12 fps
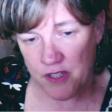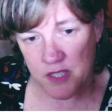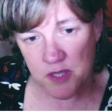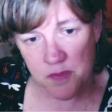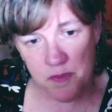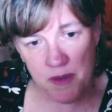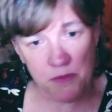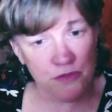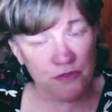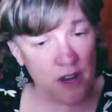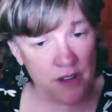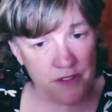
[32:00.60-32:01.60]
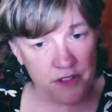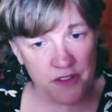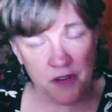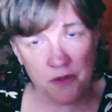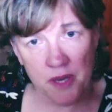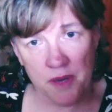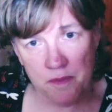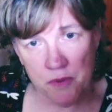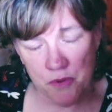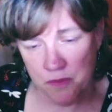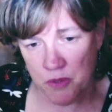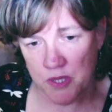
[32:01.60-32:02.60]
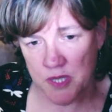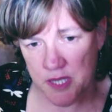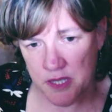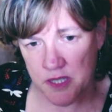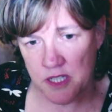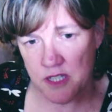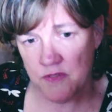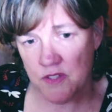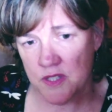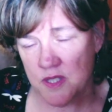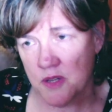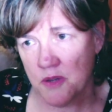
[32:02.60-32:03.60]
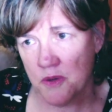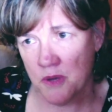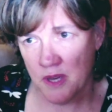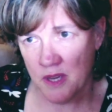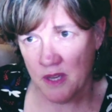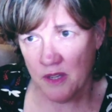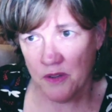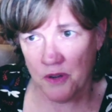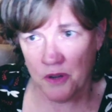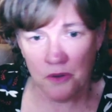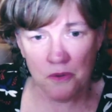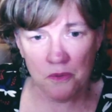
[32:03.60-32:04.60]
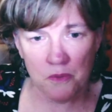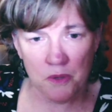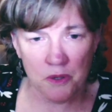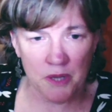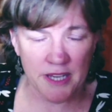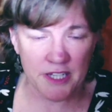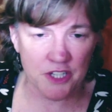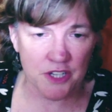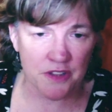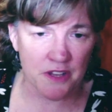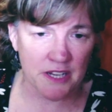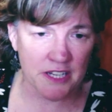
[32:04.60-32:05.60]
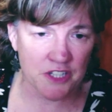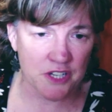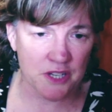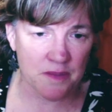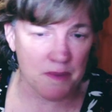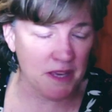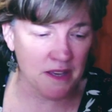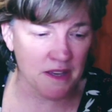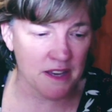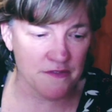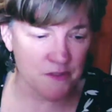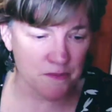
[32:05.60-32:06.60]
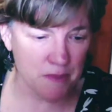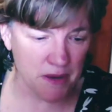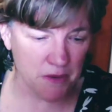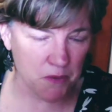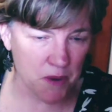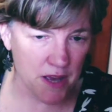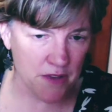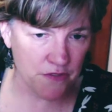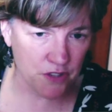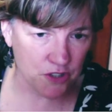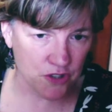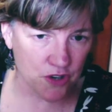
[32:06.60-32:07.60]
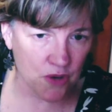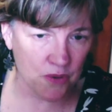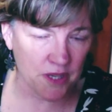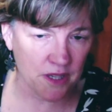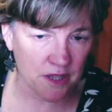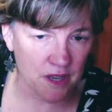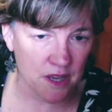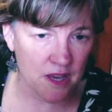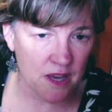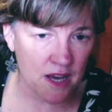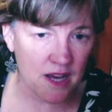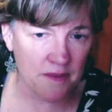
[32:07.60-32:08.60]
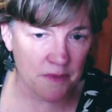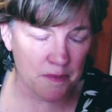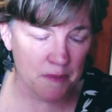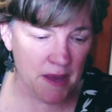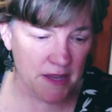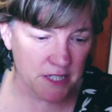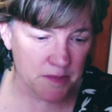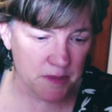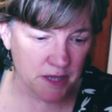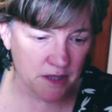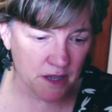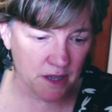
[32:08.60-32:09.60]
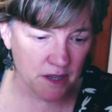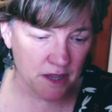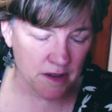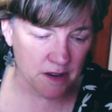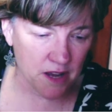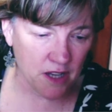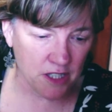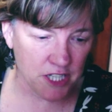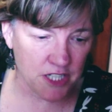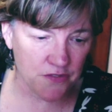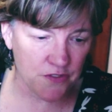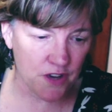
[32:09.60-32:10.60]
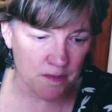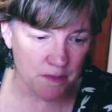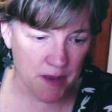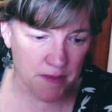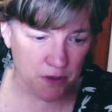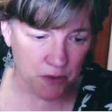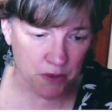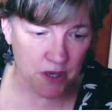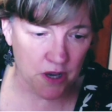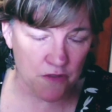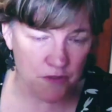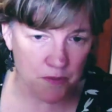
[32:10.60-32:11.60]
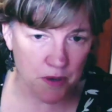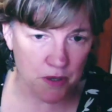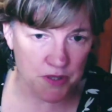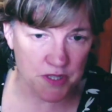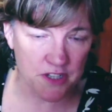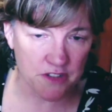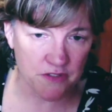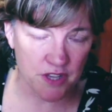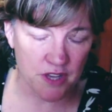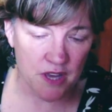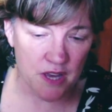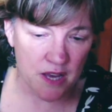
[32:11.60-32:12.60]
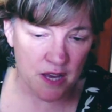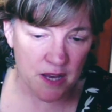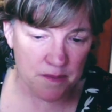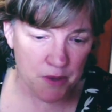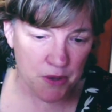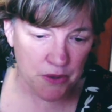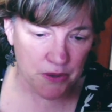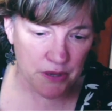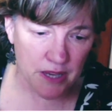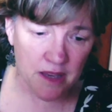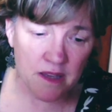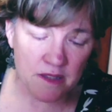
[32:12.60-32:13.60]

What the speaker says: suspect we'll find that they'll get more and more sensitive, and so they'll actually be even better way of controlling the pandemic and identifying people who are COVID positive early.